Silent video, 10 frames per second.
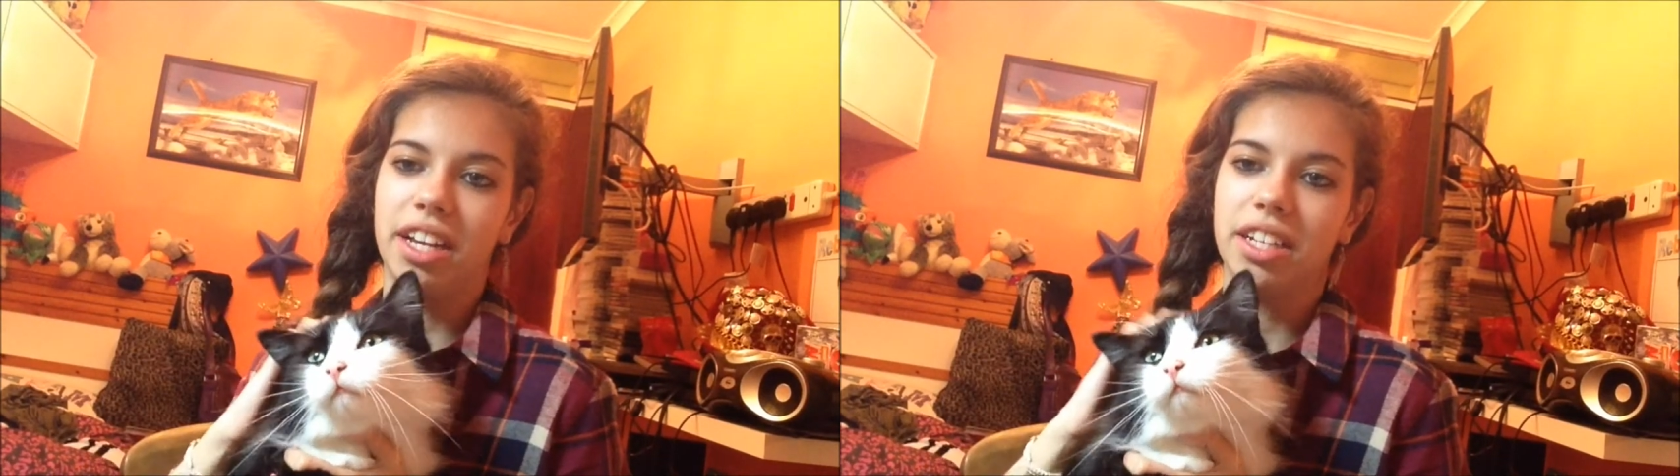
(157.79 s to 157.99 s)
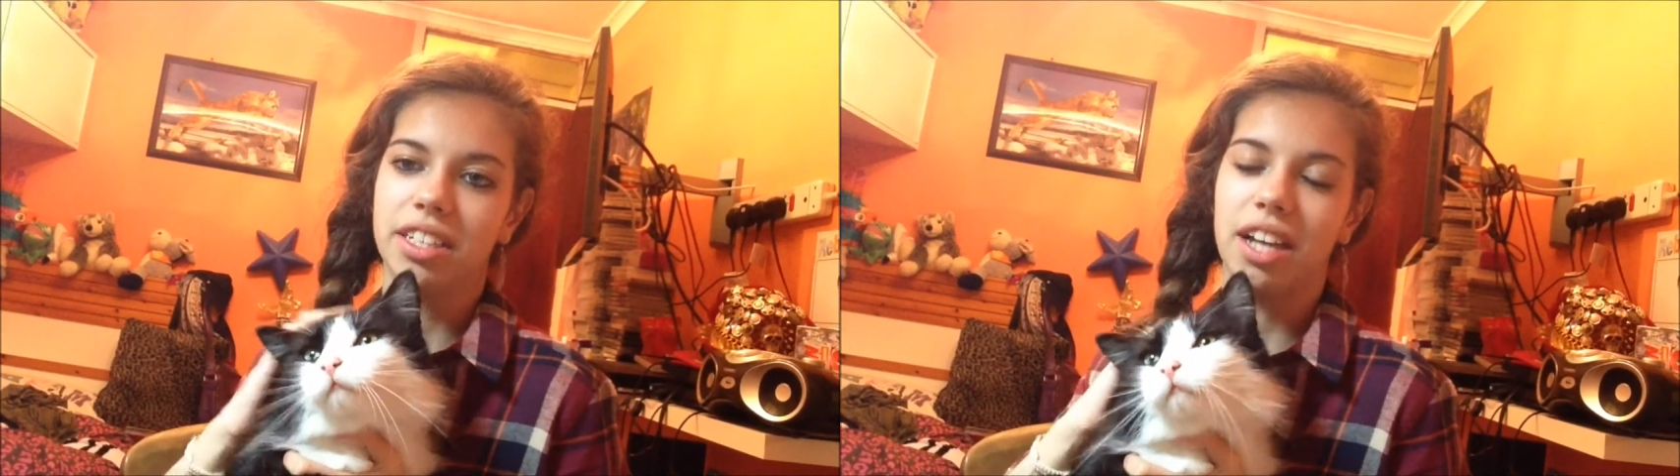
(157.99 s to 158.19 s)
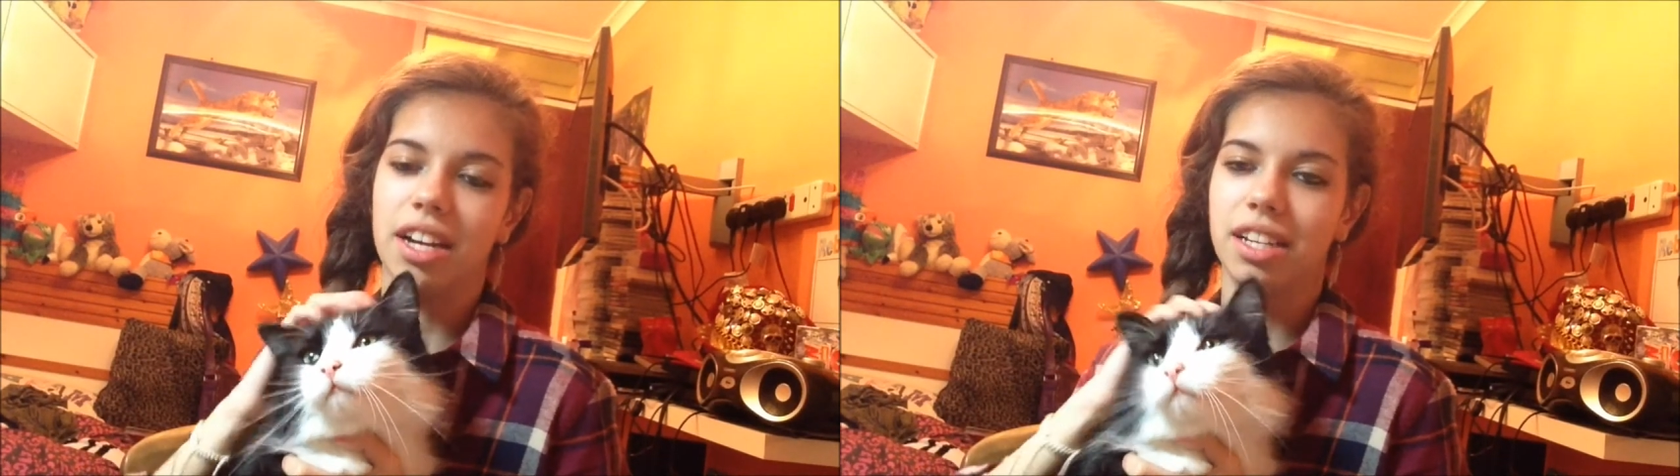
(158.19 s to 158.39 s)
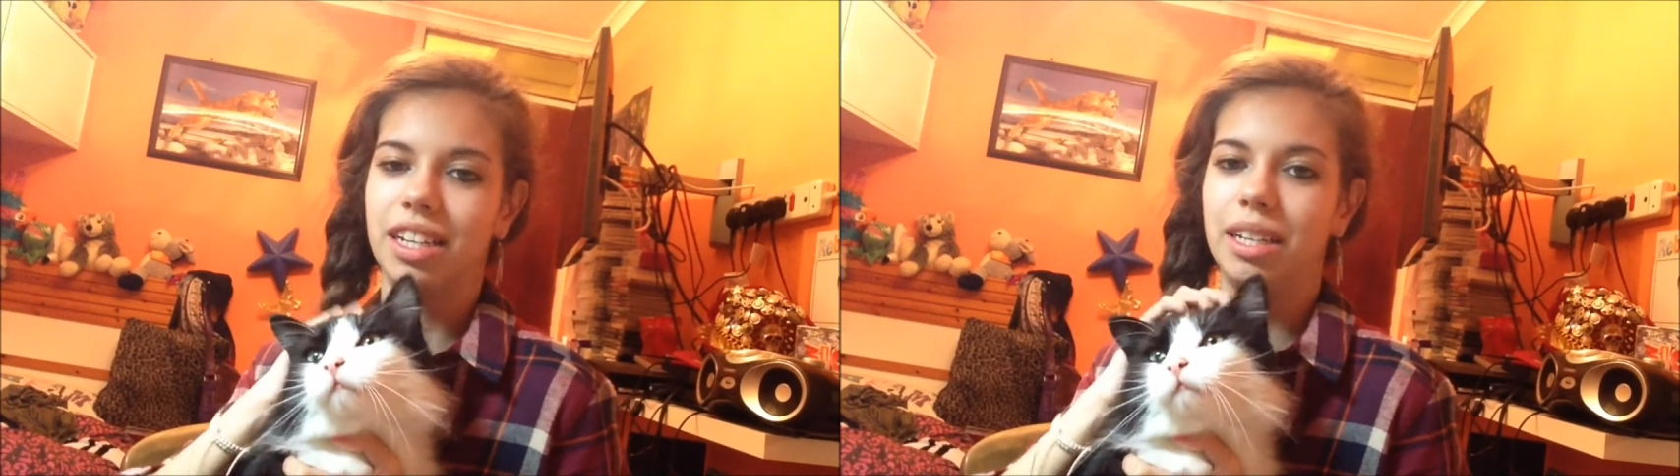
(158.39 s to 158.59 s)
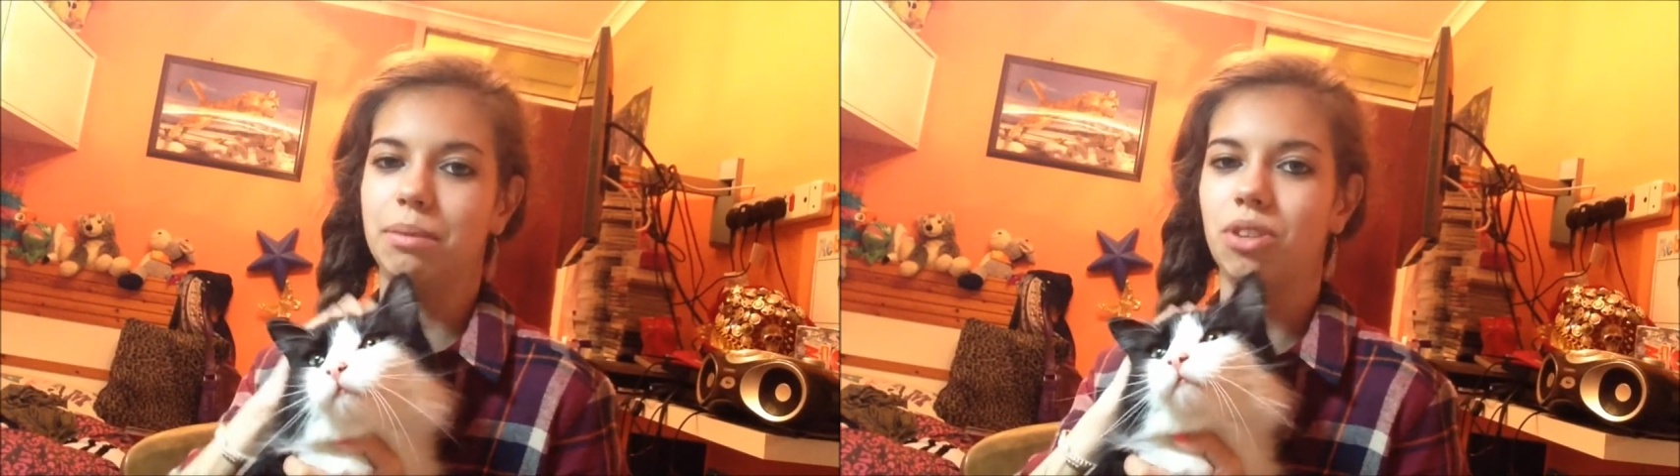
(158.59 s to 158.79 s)

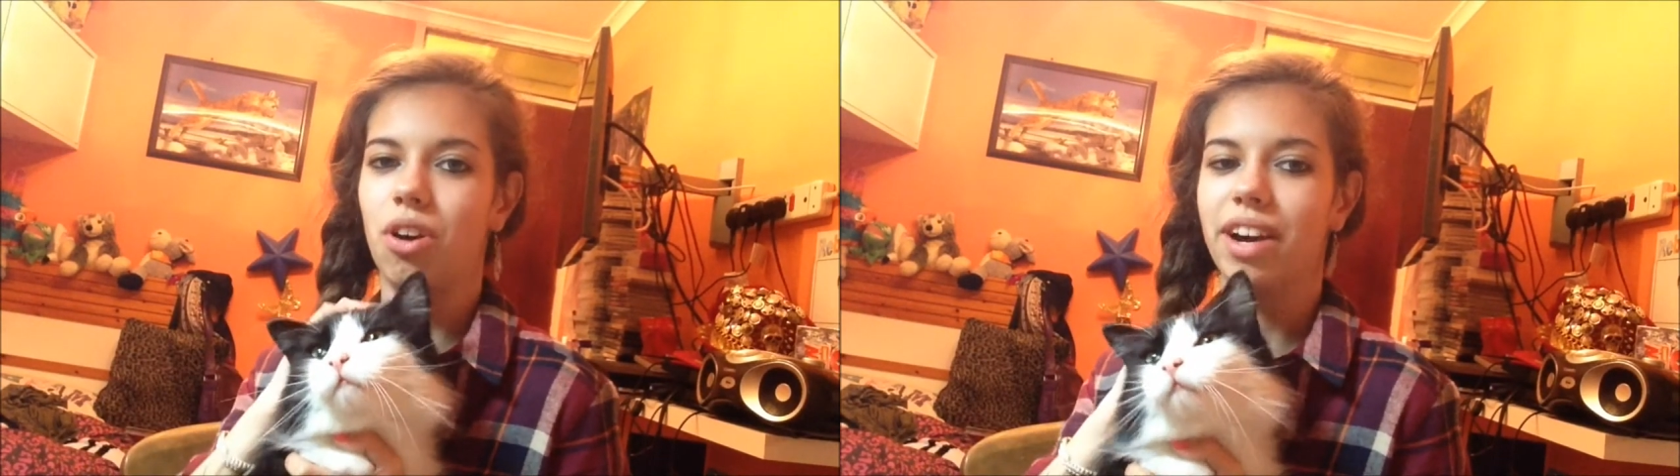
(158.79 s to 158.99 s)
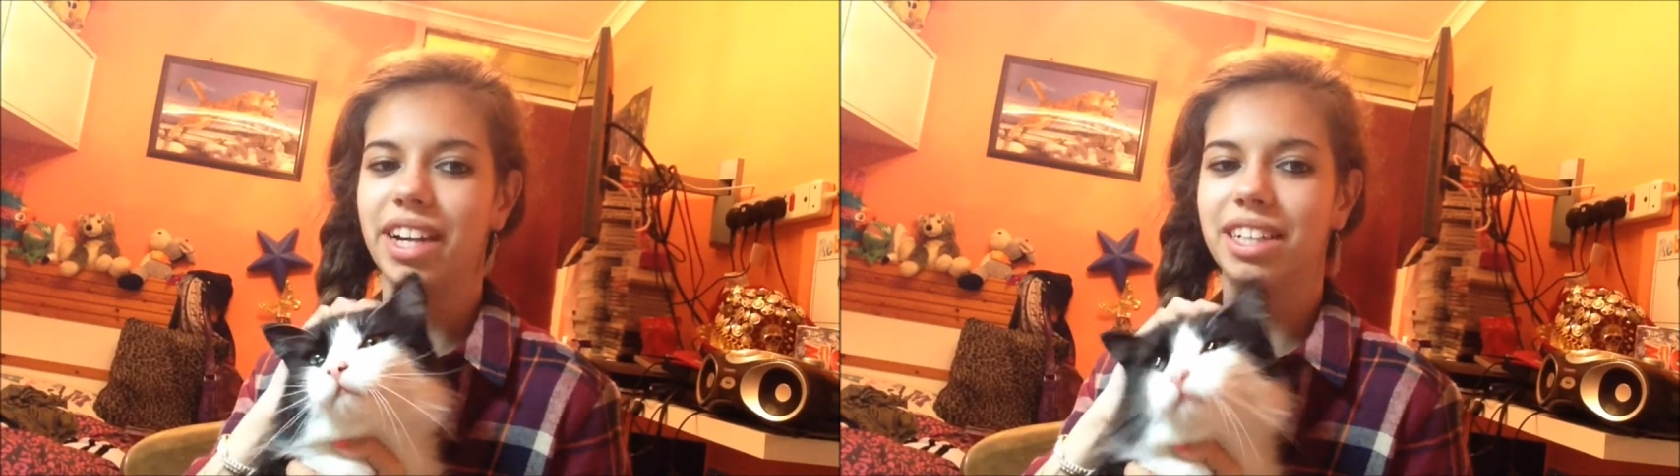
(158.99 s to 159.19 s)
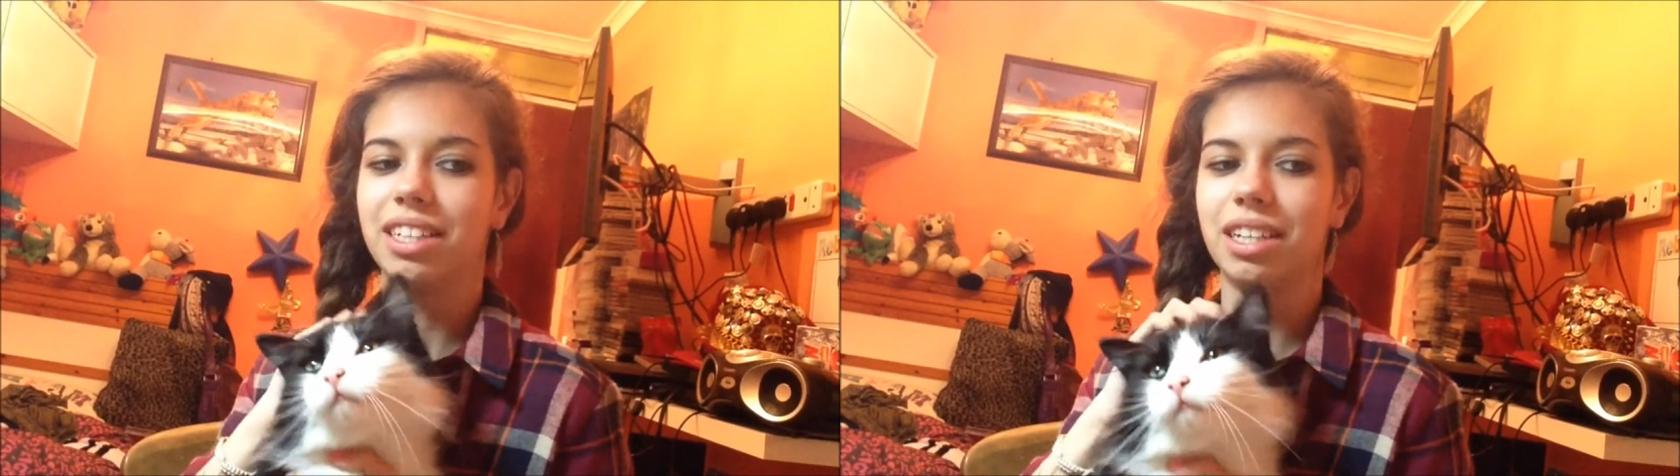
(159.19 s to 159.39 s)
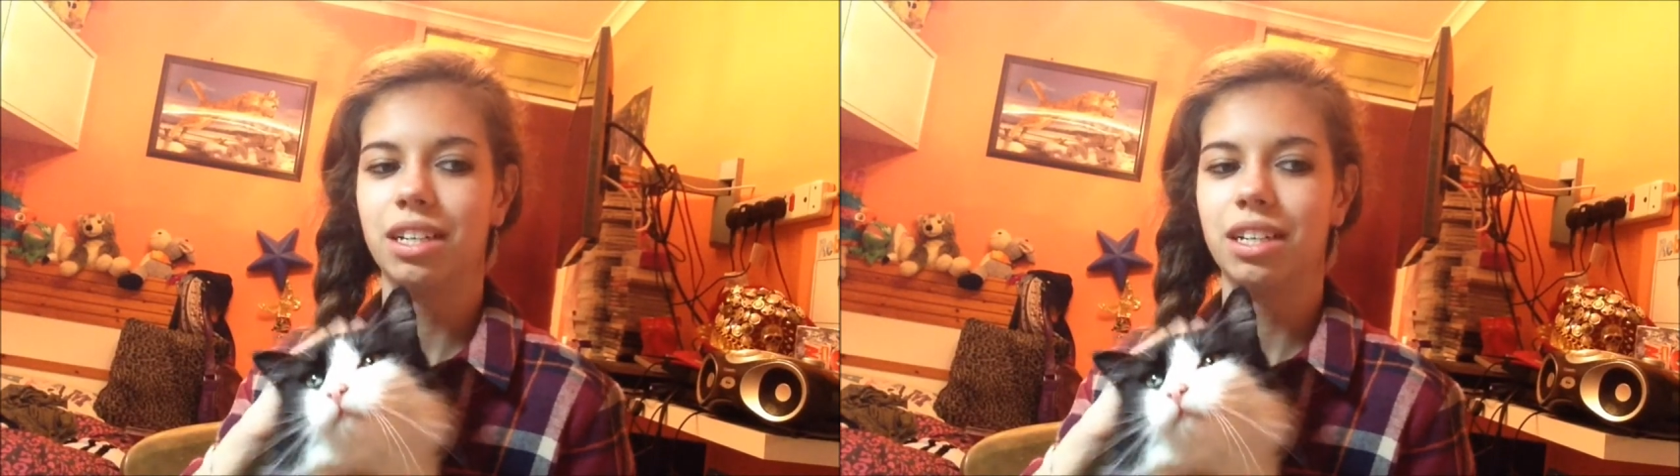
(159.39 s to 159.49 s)
sadly died,